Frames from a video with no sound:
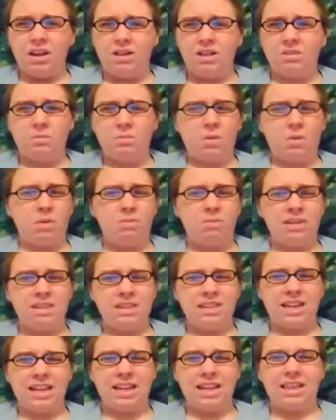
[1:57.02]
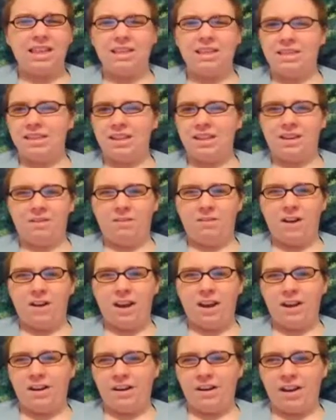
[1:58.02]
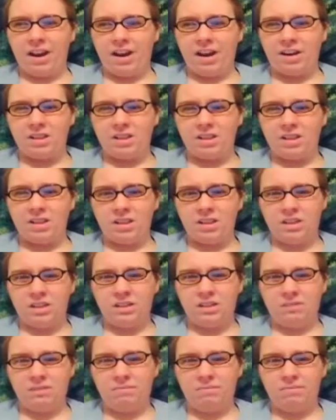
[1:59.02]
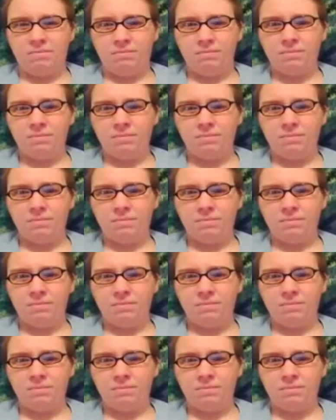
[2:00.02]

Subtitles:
It is moments like this that define our characters.